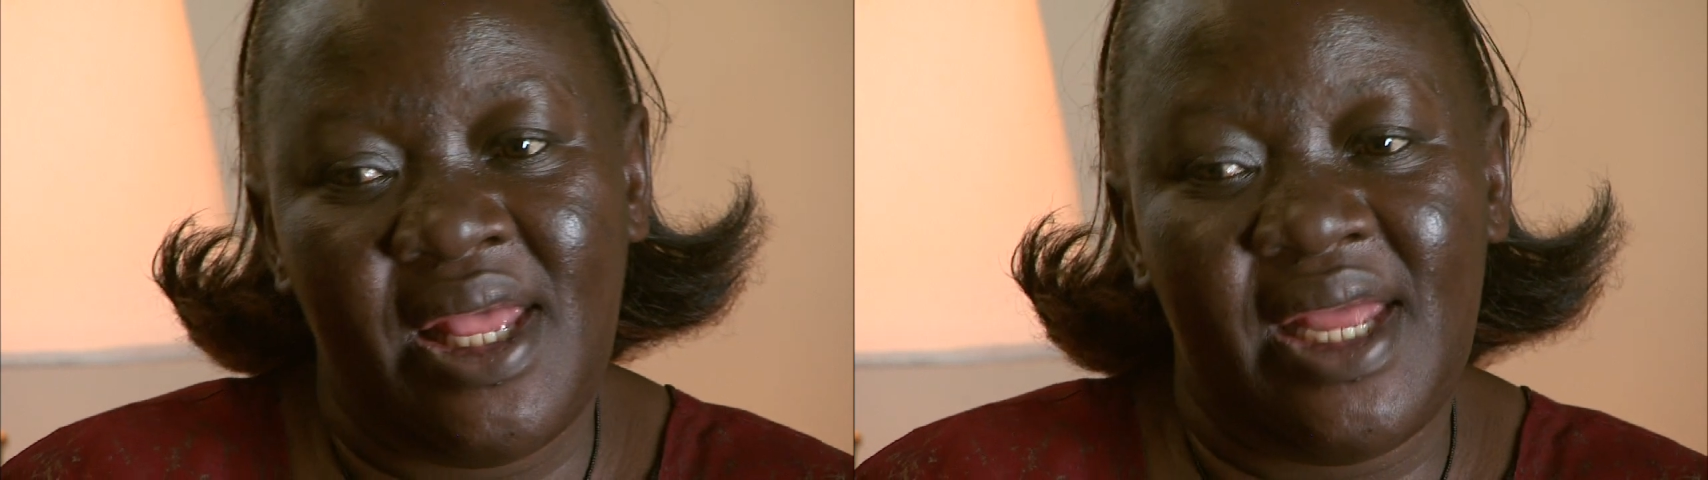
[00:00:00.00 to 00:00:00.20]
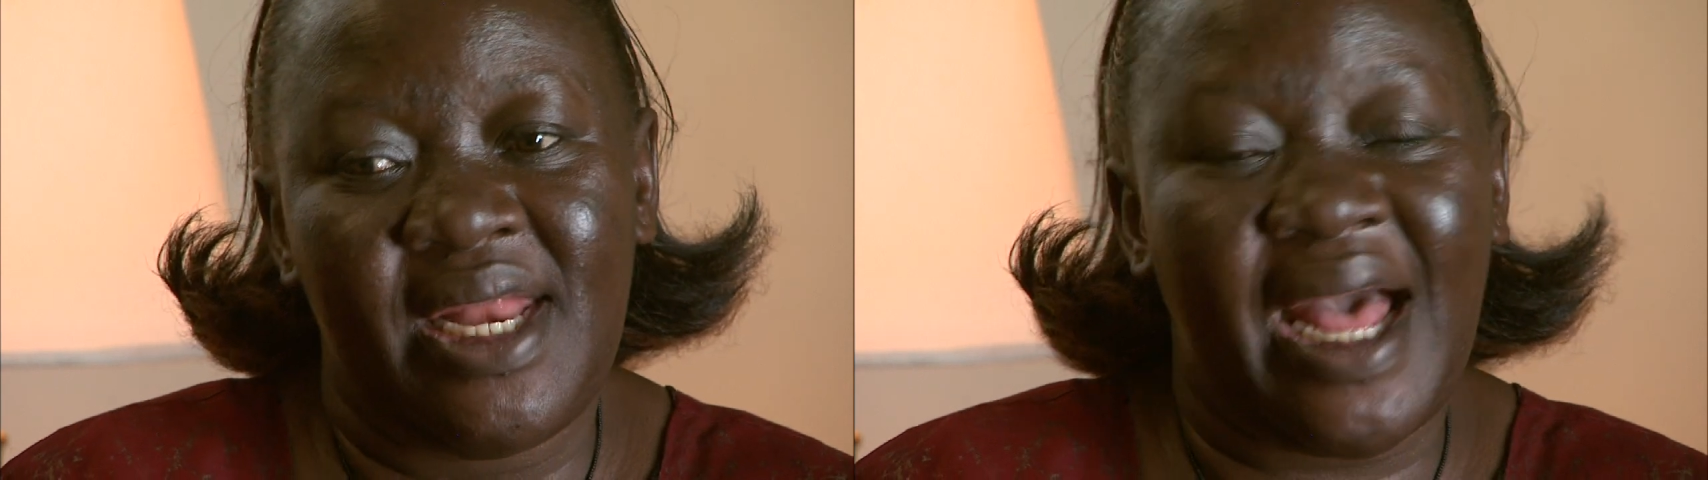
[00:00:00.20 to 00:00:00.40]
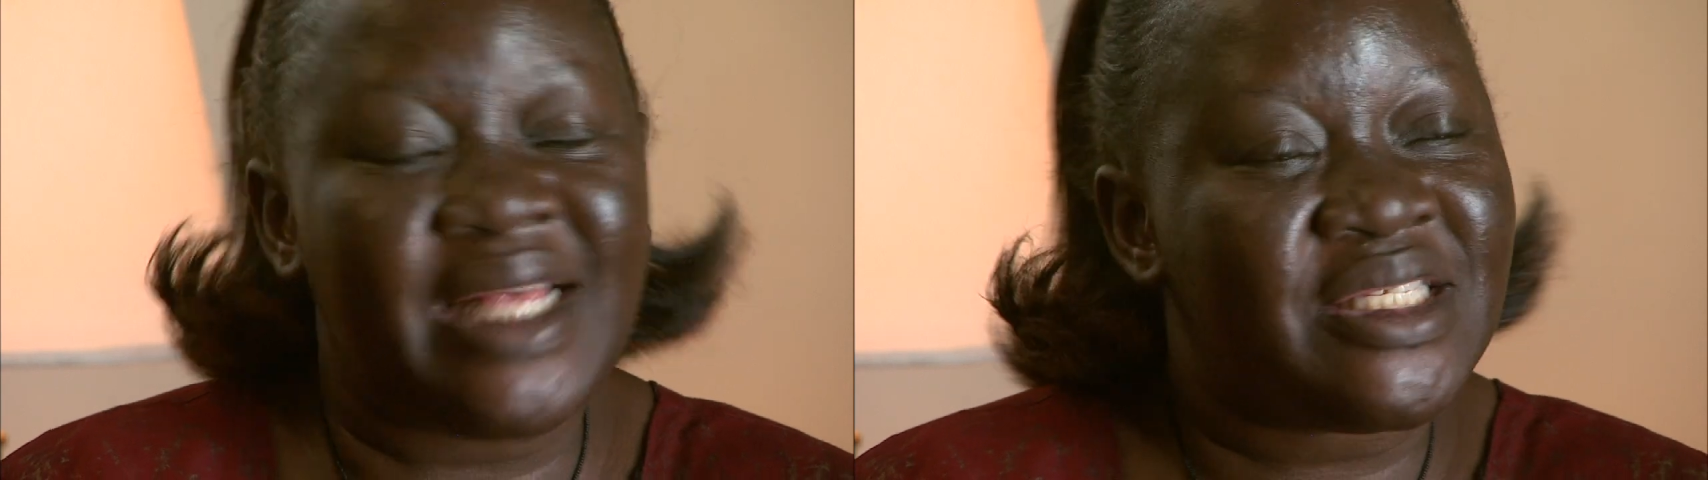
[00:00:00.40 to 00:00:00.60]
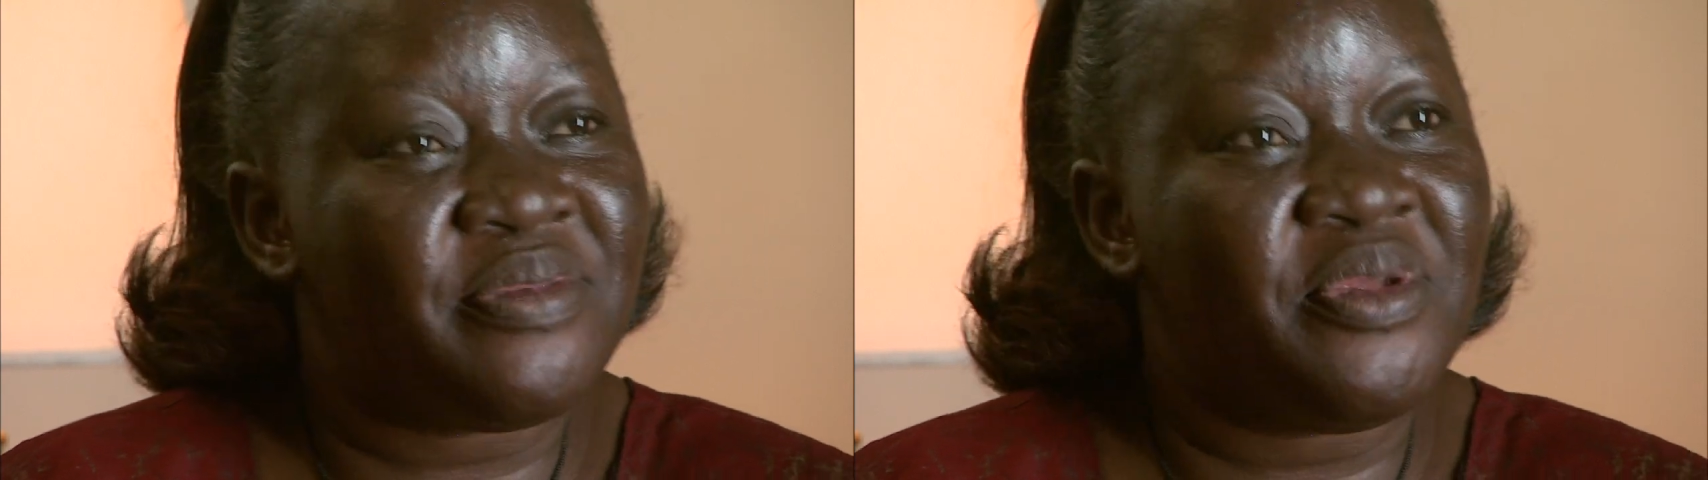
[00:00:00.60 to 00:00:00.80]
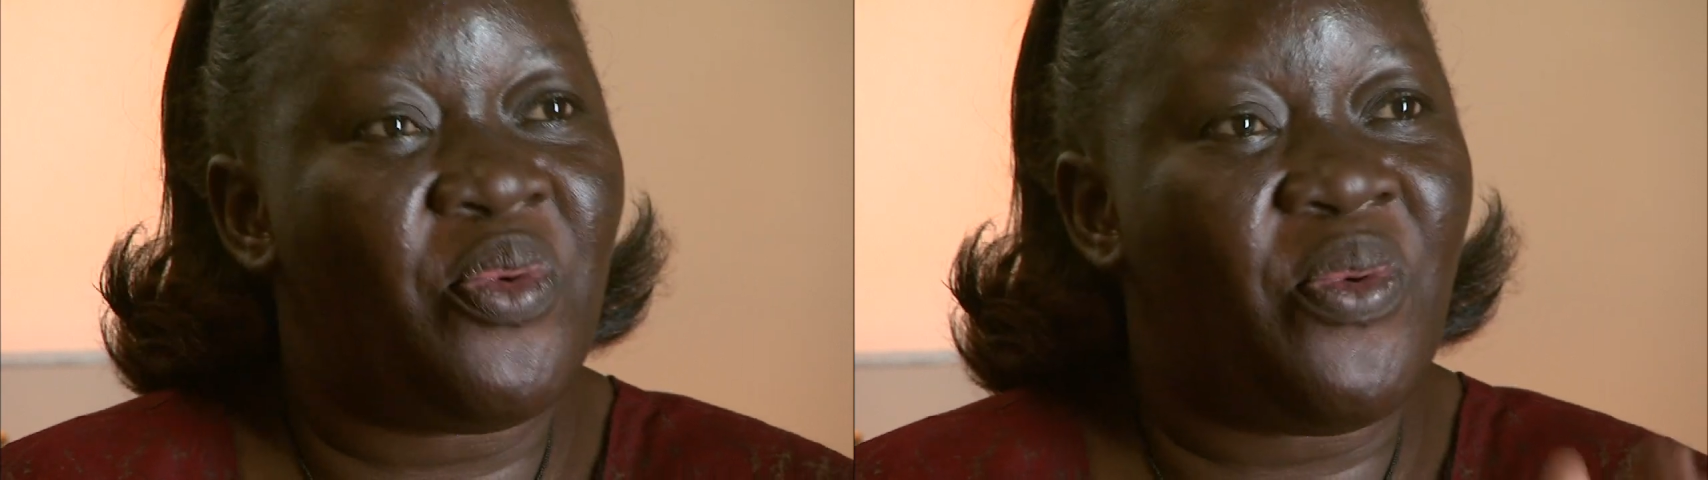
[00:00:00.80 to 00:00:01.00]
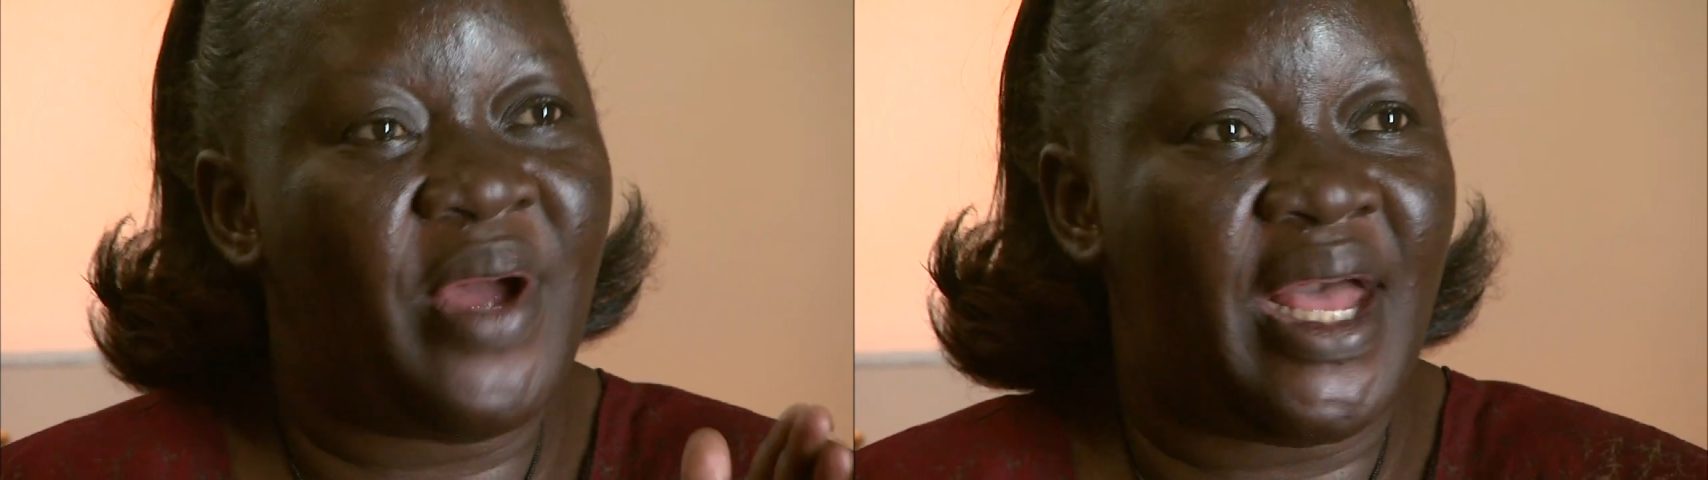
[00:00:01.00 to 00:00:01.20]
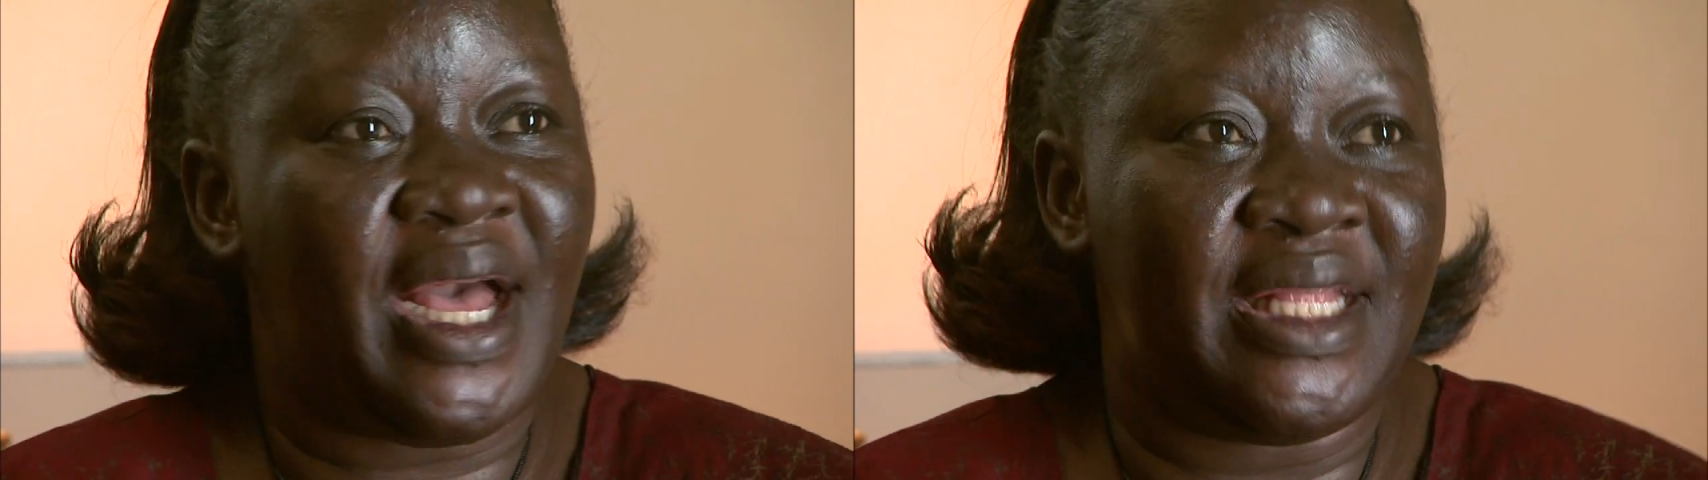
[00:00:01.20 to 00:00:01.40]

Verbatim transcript: and asked me where